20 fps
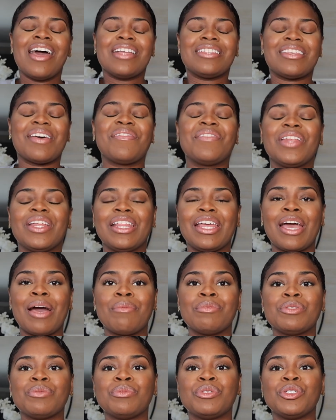definitely
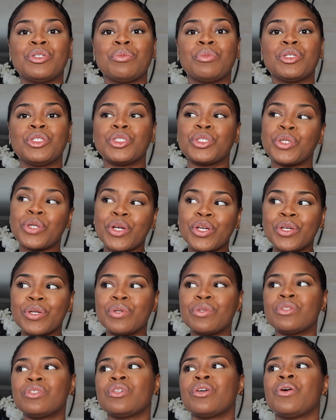helps to mature
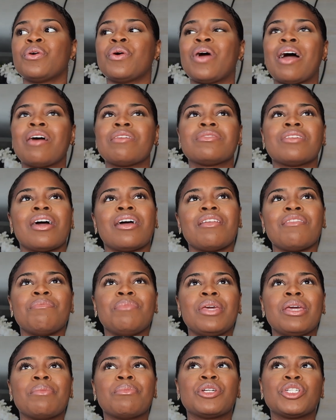you. So outside of
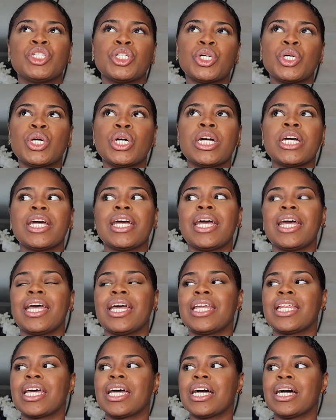being mature
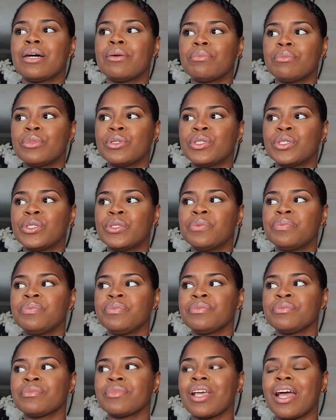and humble,
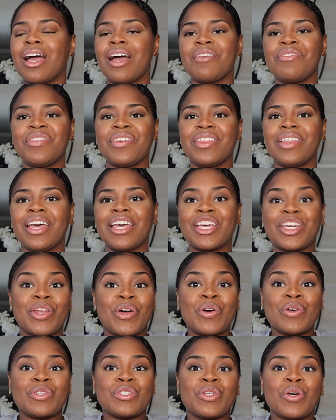I feel like it
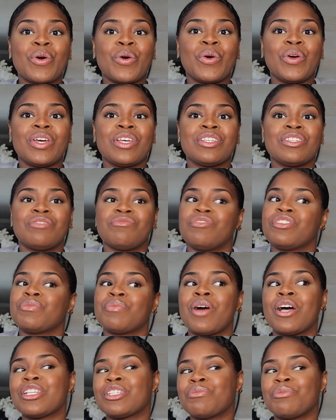also is
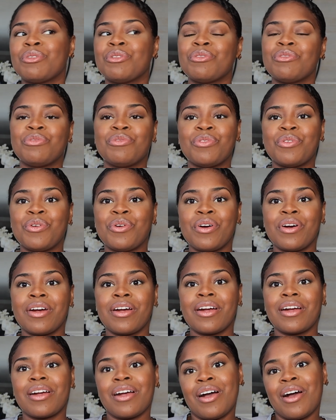responsible
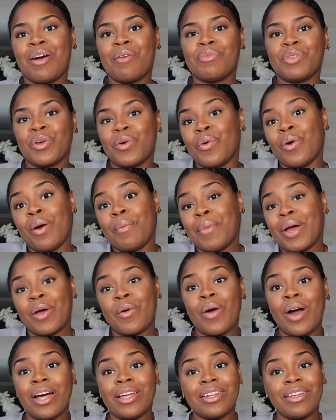for my
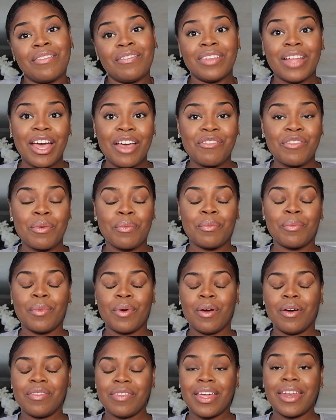quality of life and
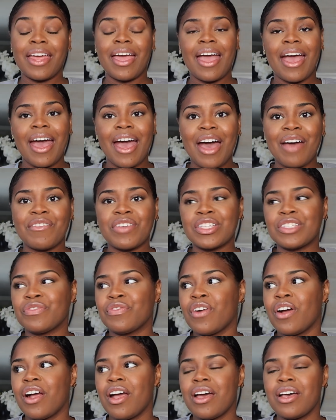that I have, as
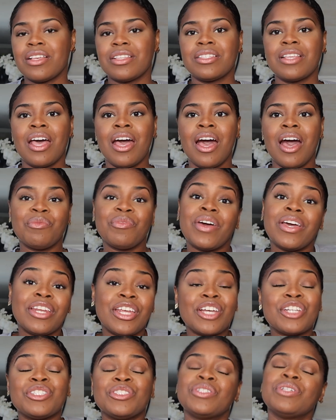far as
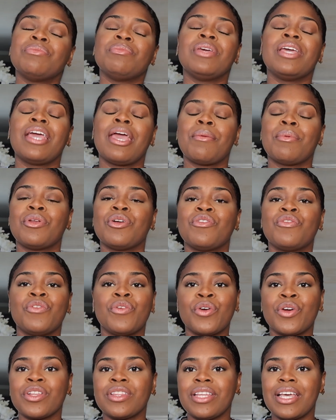financial and being able to
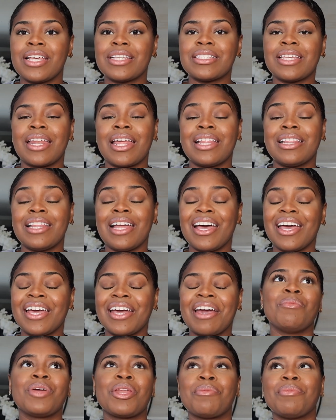afford things that I
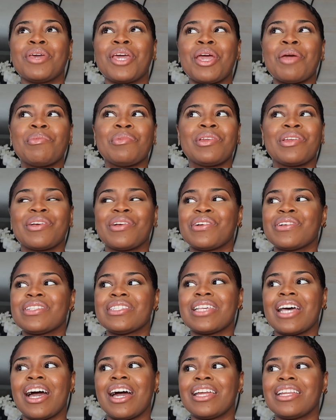like. When I became a nurse,
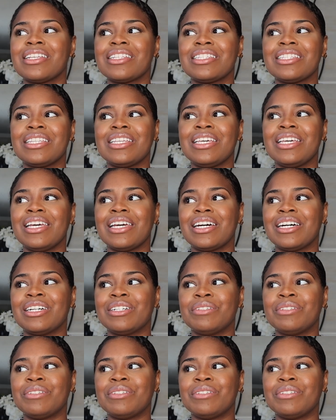honestly,